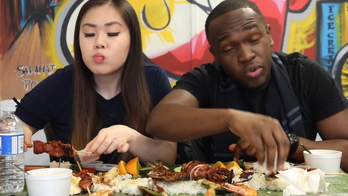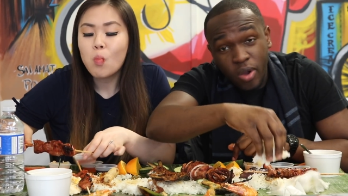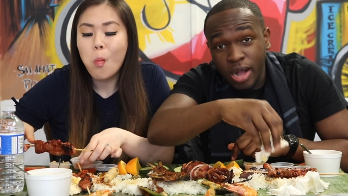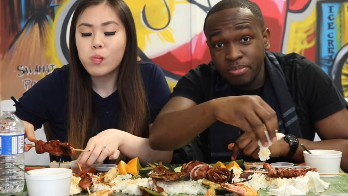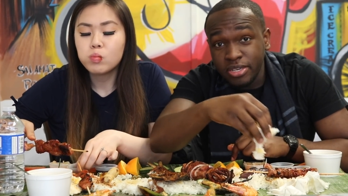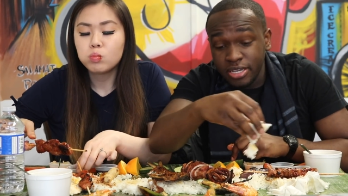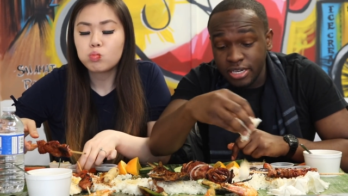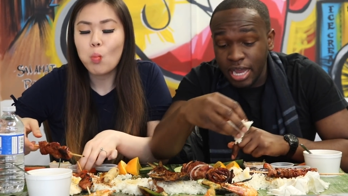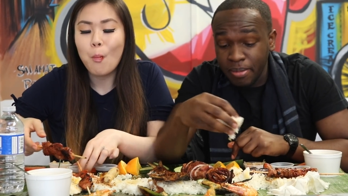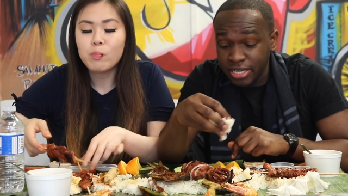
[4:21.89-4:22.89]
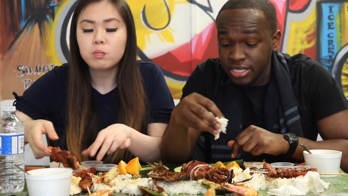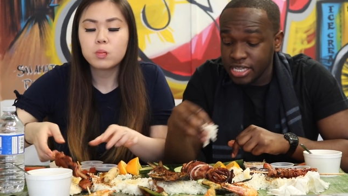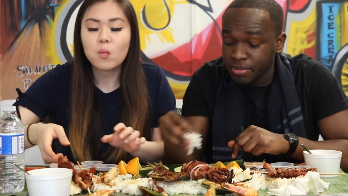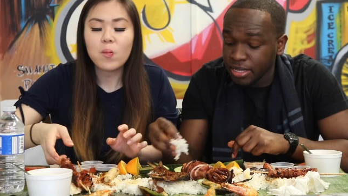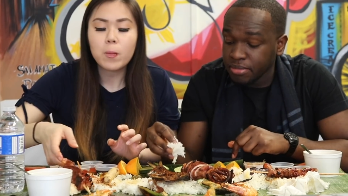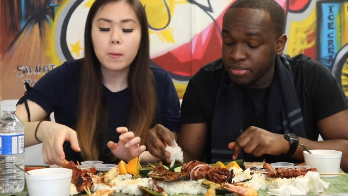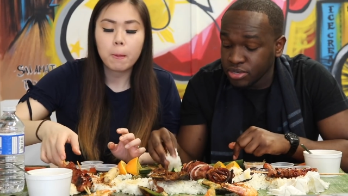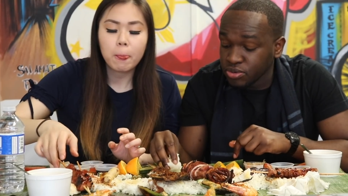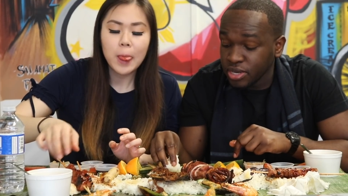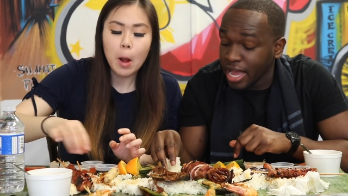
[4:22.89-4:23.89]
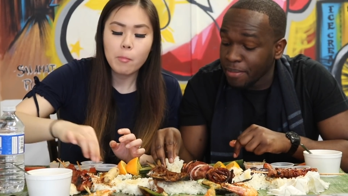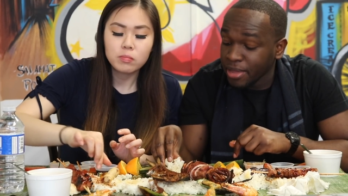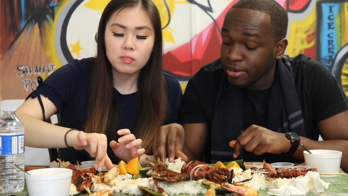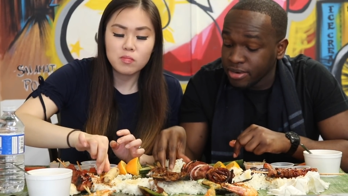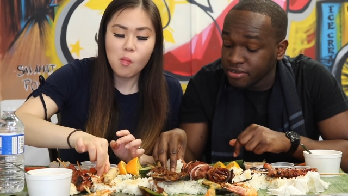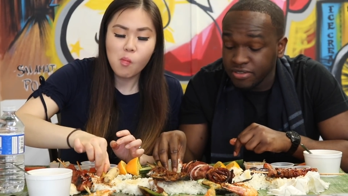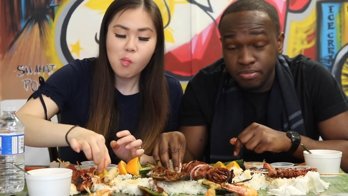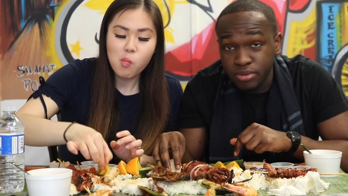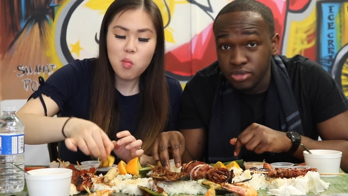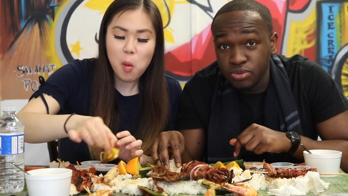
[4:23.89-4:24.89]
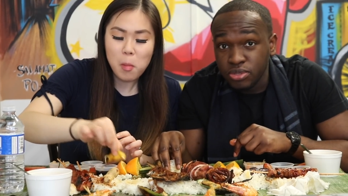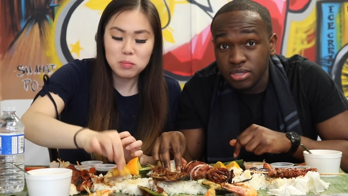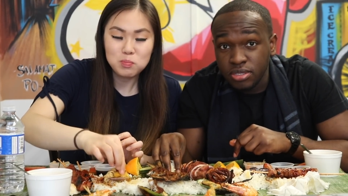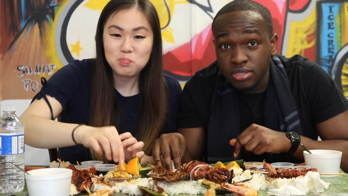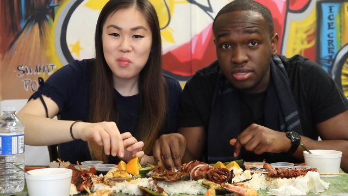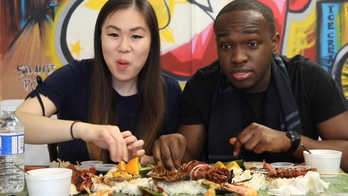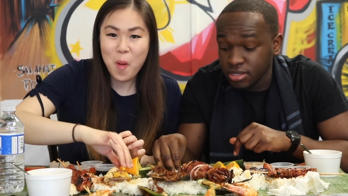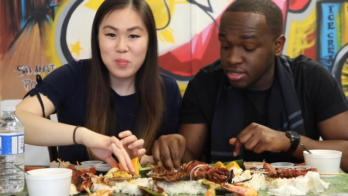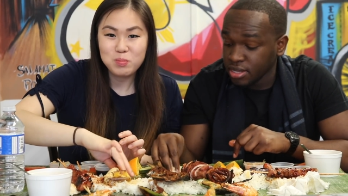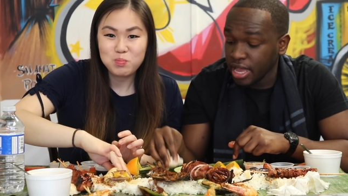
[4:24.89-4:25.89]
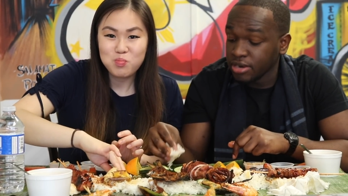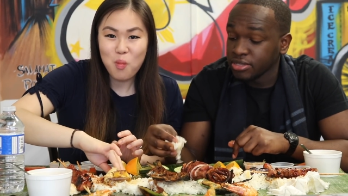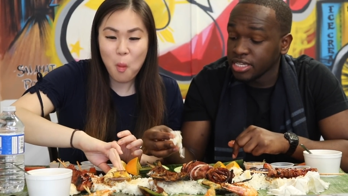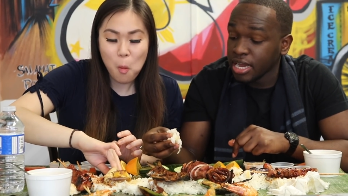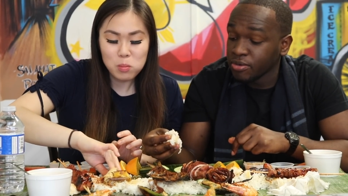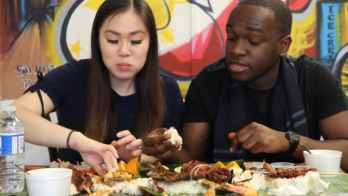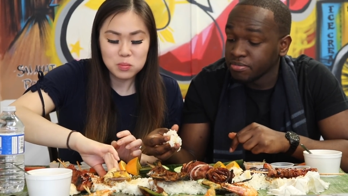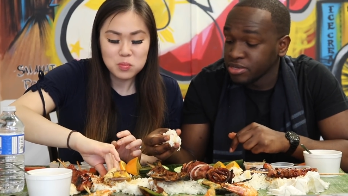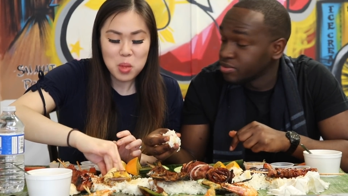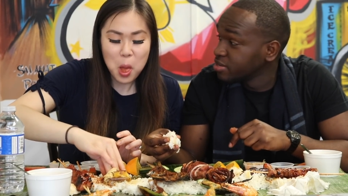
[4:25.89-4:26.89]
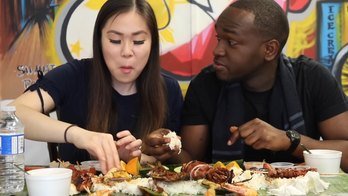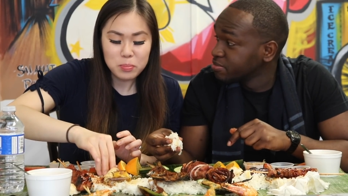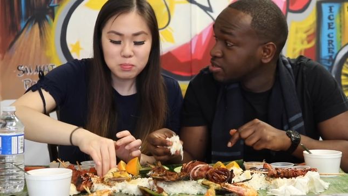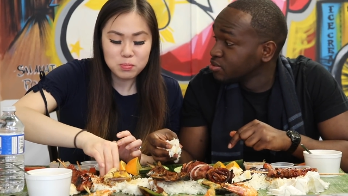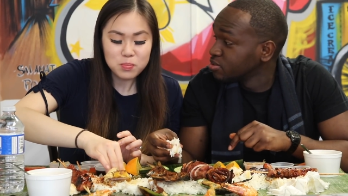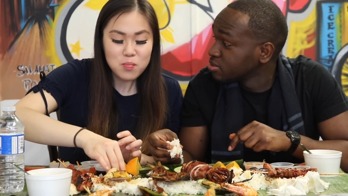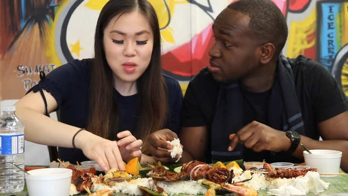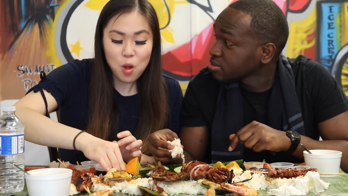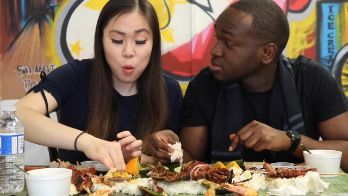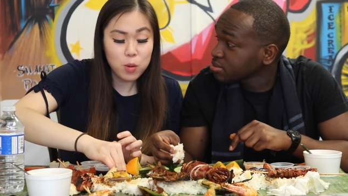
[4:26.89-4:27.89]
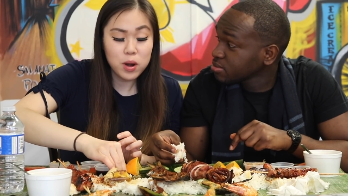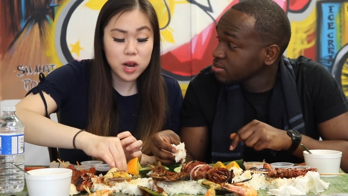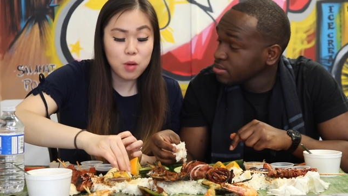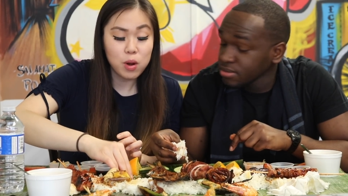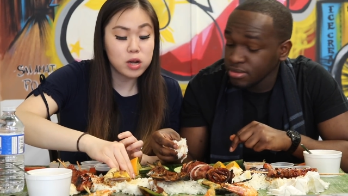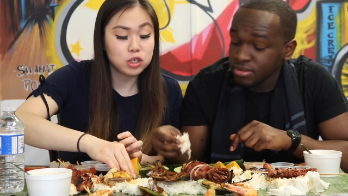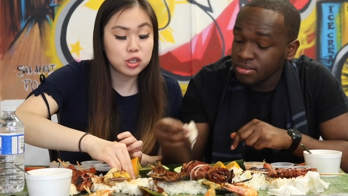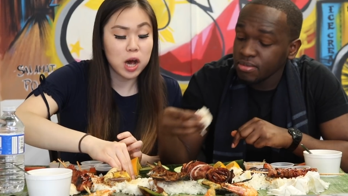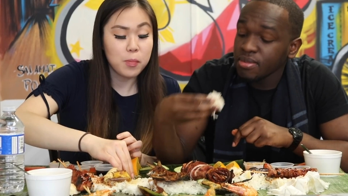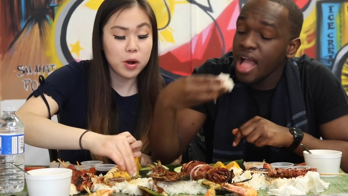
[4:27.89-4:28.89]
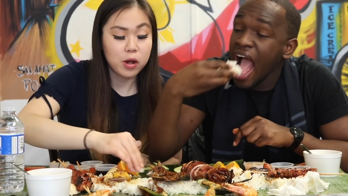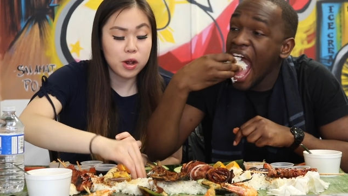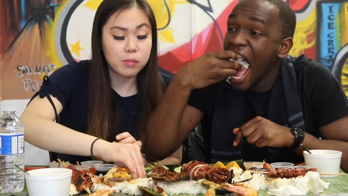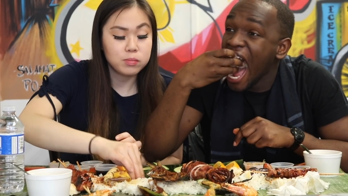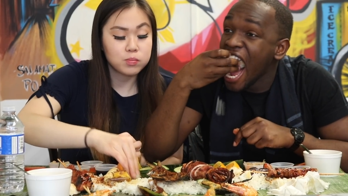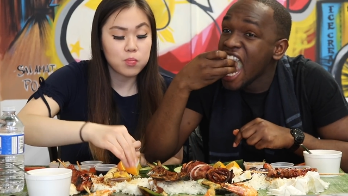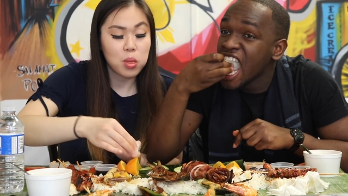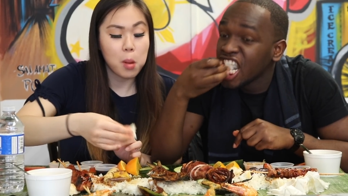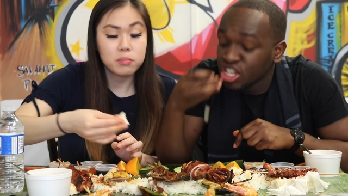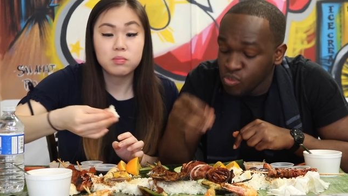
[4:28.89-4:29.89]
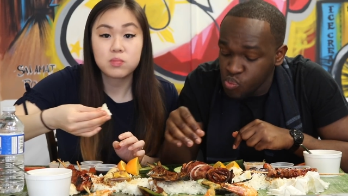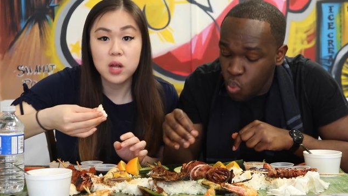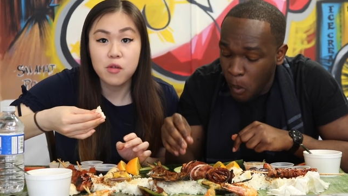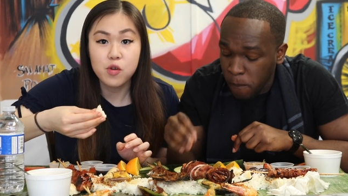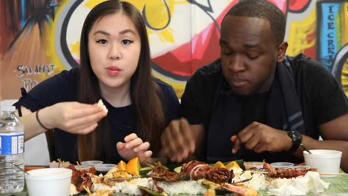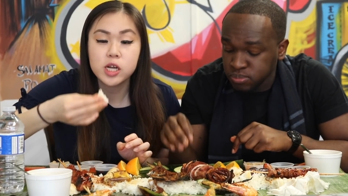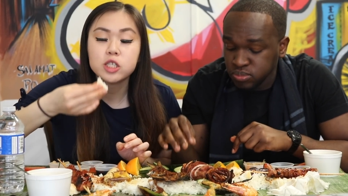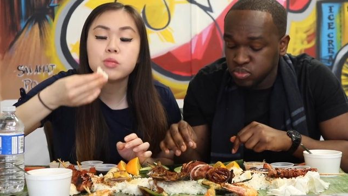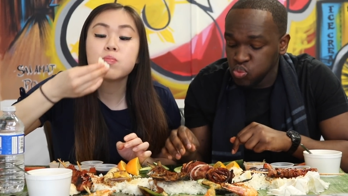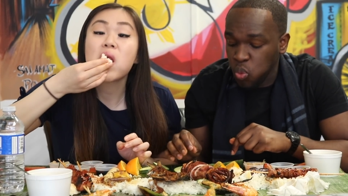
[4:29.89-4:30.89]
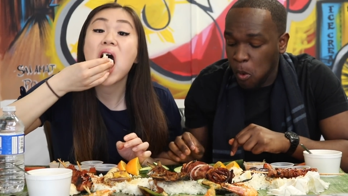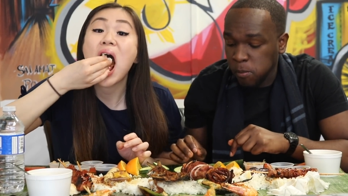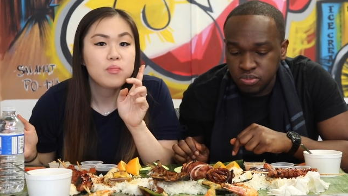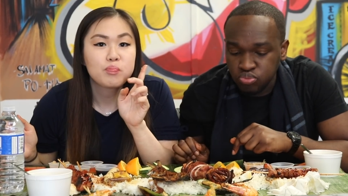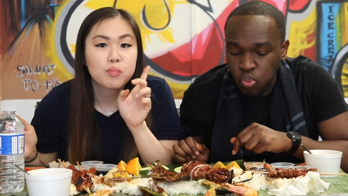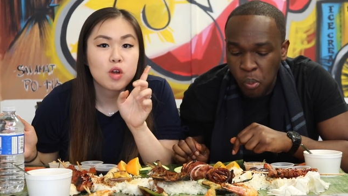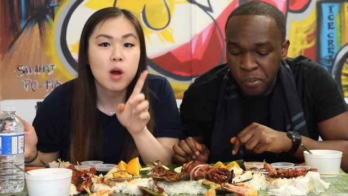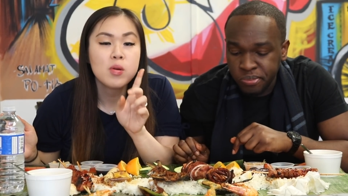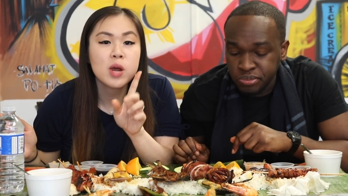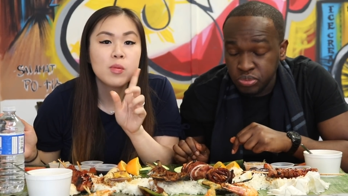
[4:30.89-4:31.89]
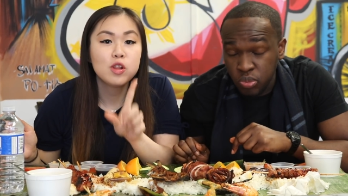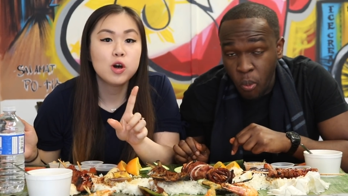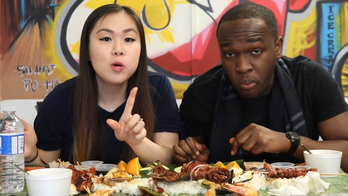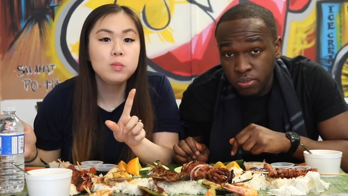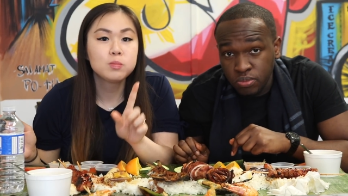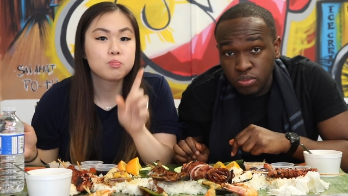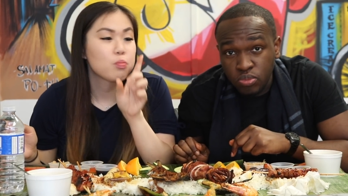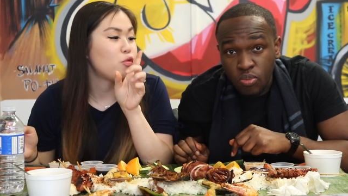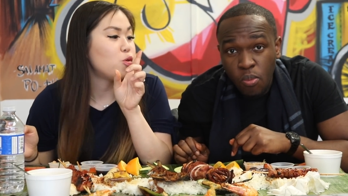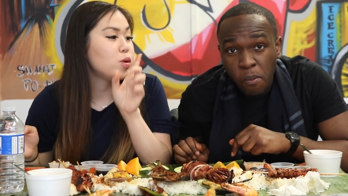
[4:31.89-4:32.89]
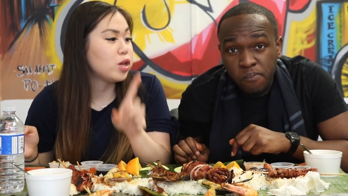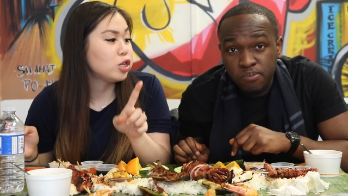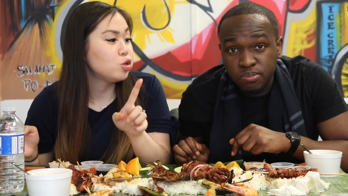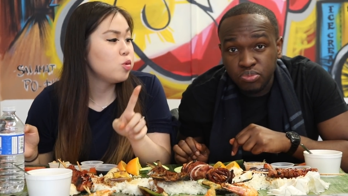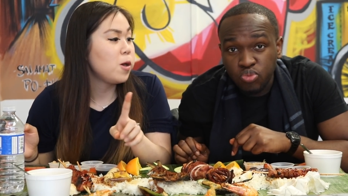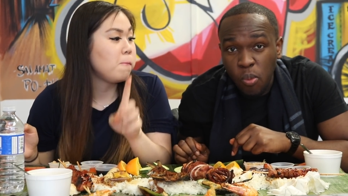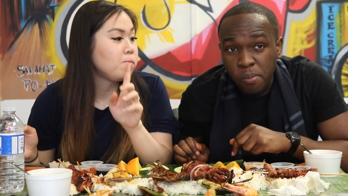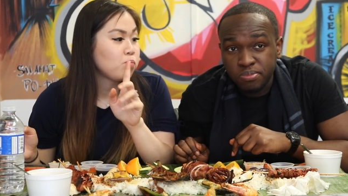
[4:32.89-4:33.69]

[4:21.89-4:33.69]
Speaker 1: While I'm eating, I'm actually thinking about the balut. I'm not ready for the balut. I don't think I want to be ready for the balut.
Speaker 2: We're gonna get ready because it's happening like in a few minutes. Comment down below before we get to it.